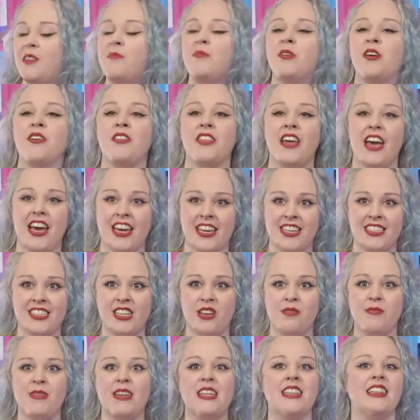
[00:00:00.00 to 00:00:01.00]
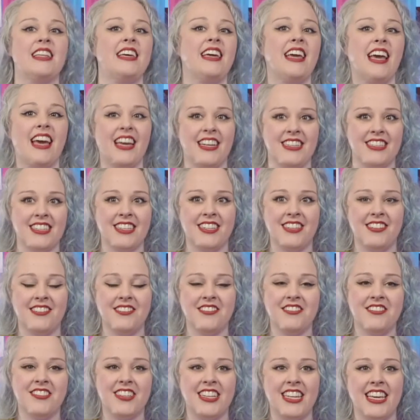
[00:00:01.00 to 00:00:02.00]
both academically and
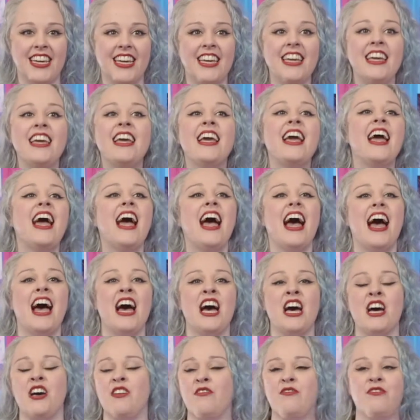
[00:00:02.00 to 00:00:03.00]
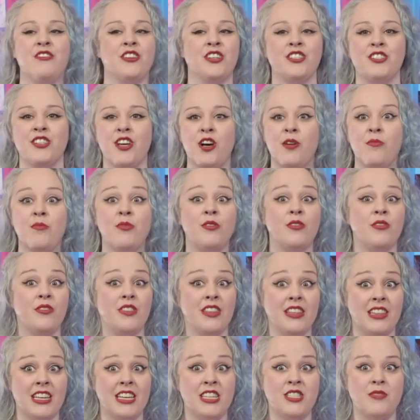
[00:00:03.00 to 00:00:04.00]
culturally. For example, the
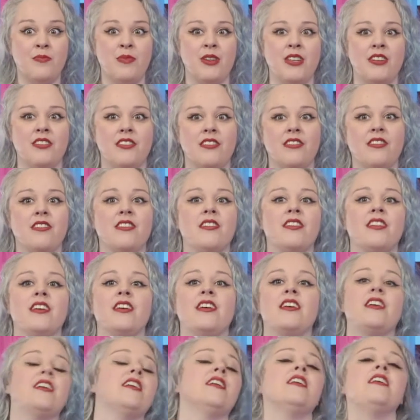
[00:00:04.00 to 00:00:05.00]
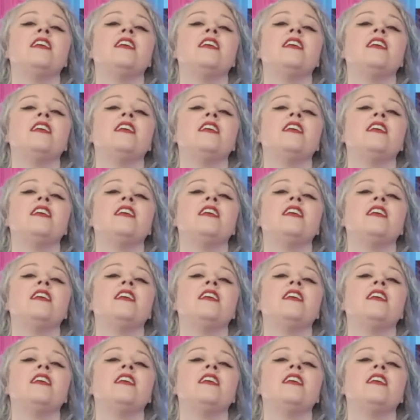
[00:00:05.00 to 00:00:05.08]
lesbian author